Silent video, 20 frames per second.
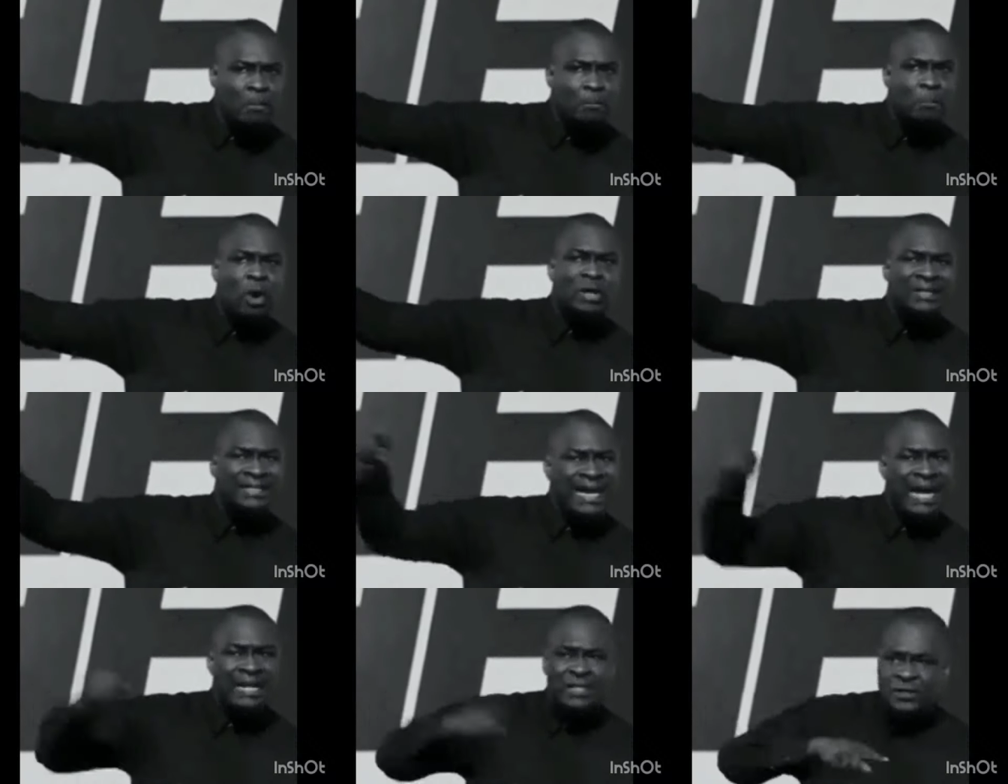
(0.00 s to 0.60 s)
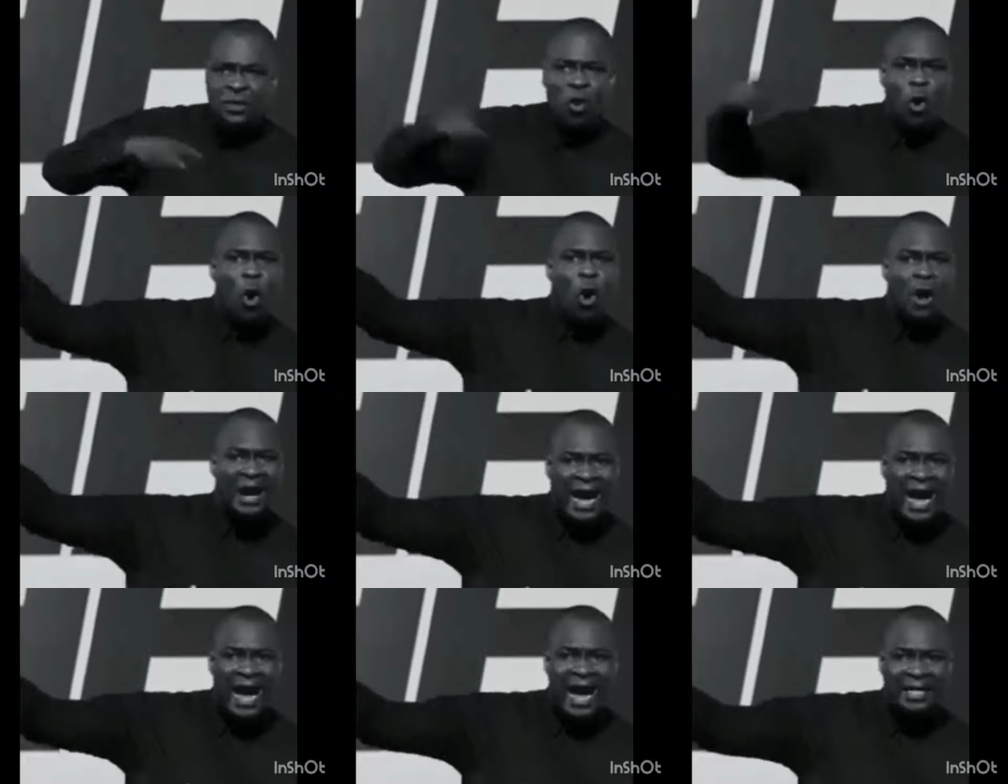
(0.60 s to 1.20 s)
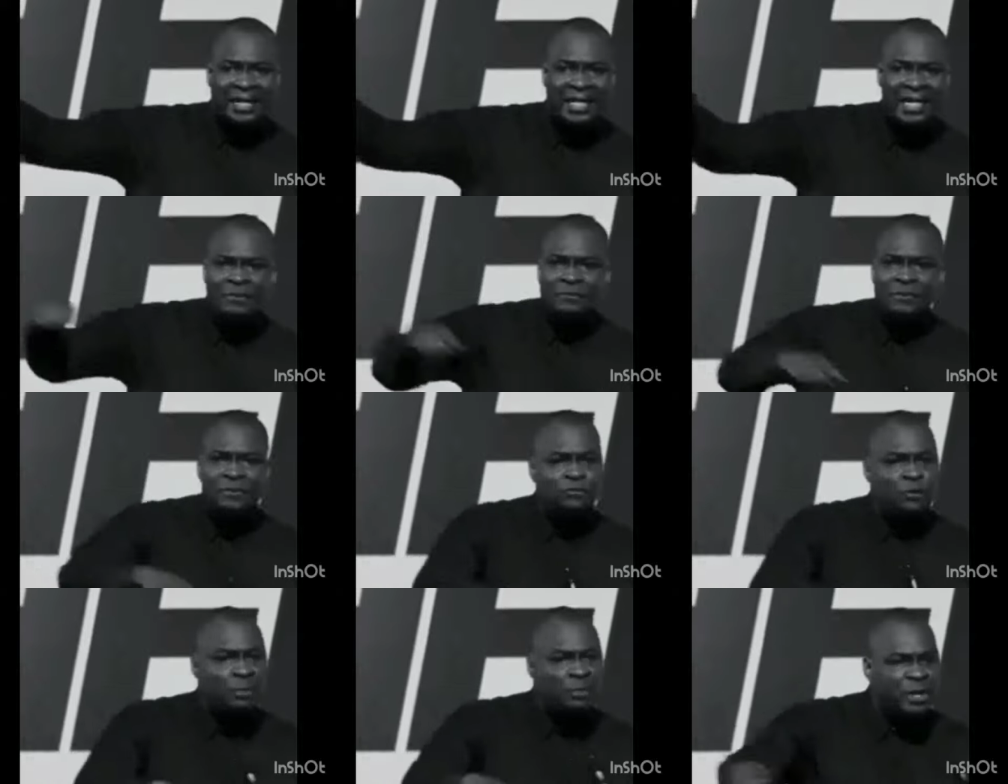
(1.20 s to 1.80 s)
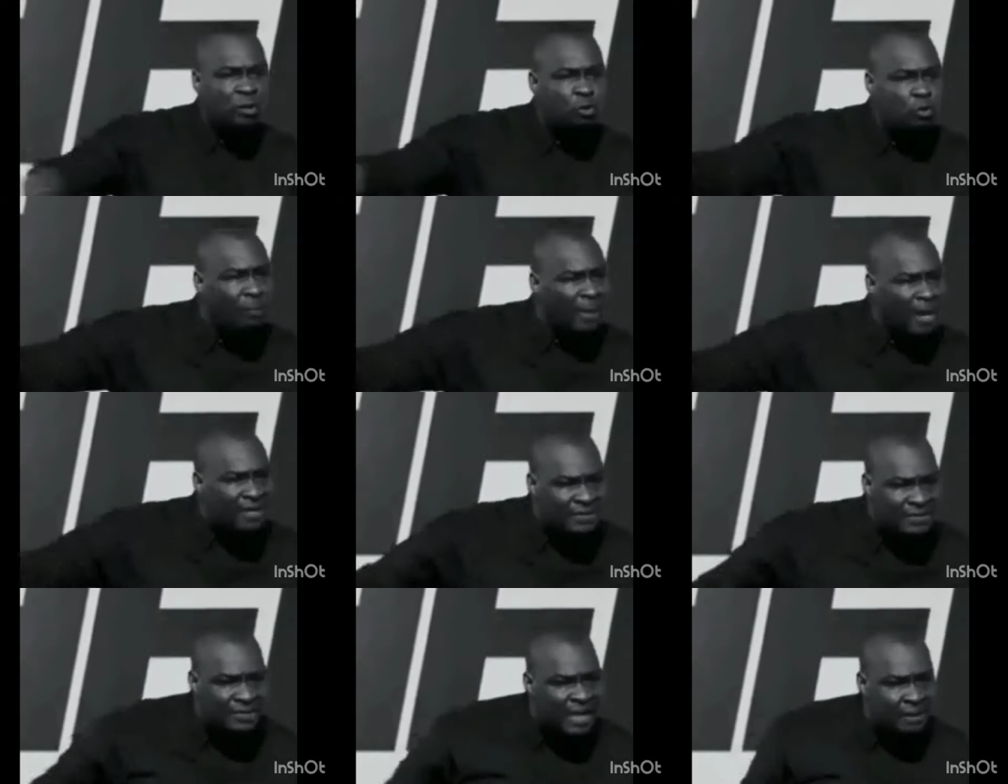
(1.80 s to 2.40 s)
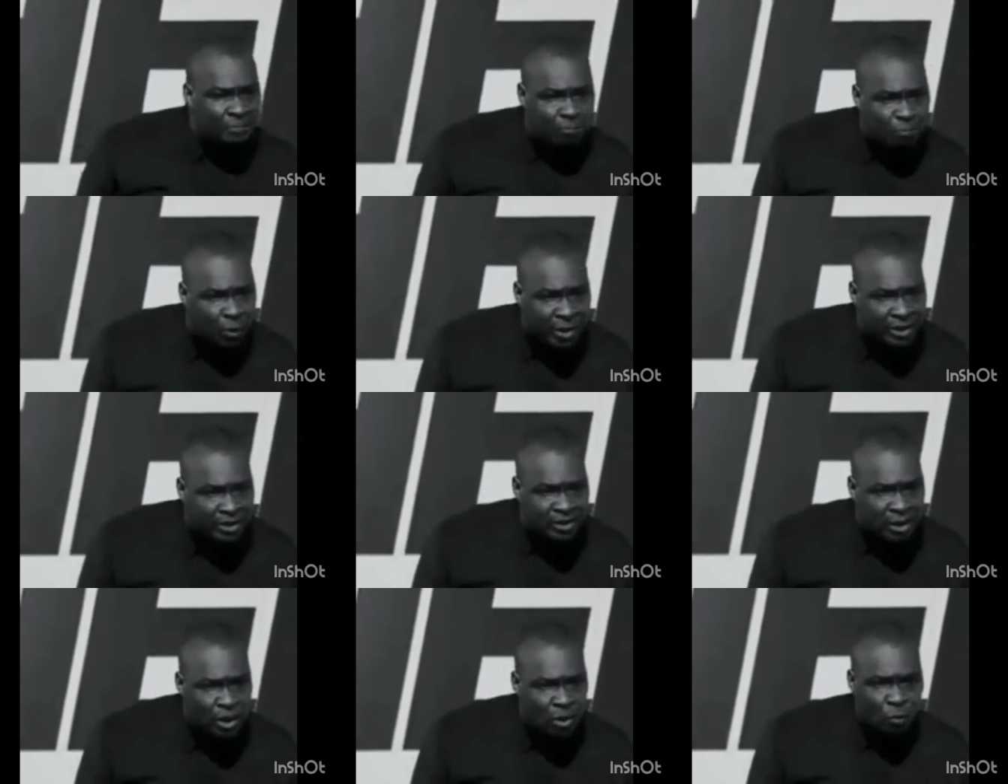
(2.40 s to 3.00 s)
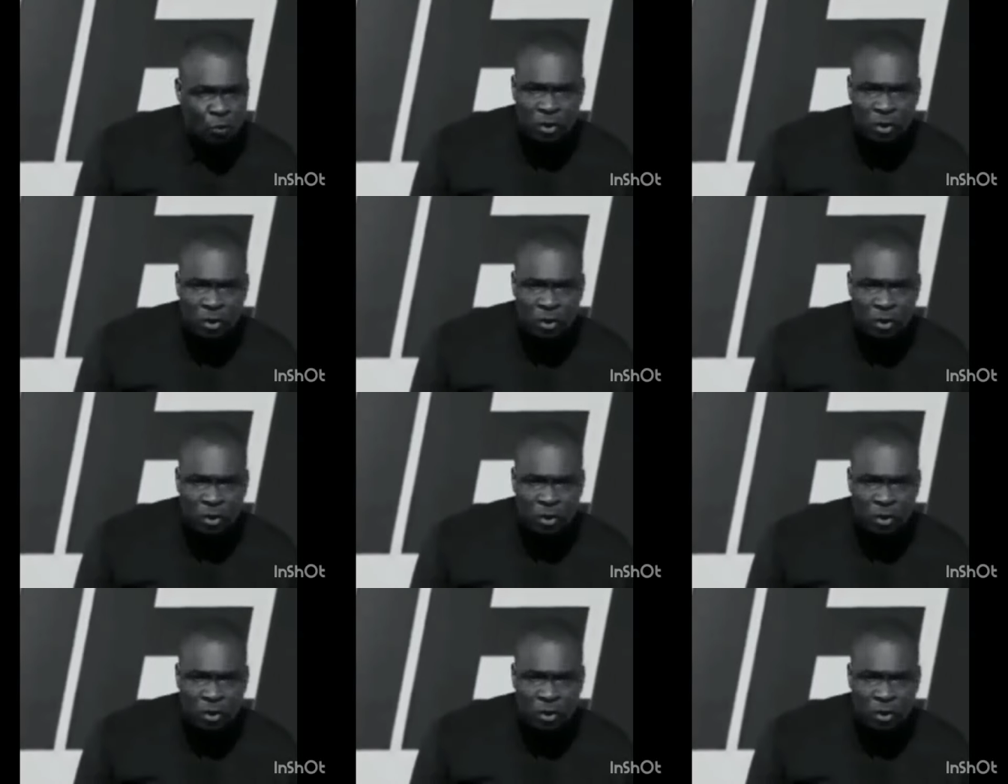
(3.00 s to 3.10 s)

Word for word: But that scorecard, even from a human standpoint,